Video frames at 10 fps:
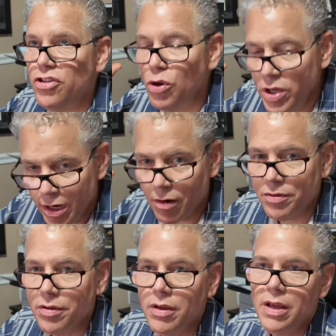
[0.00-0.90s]
2
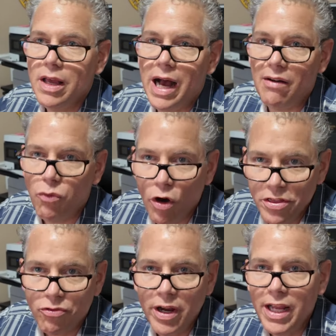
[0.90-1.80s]
years. I've won
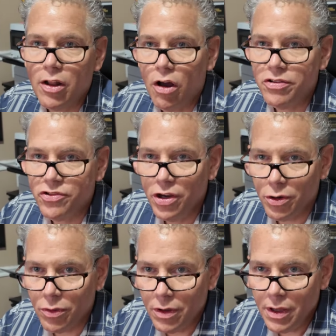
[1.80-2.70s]
3 and lost 2.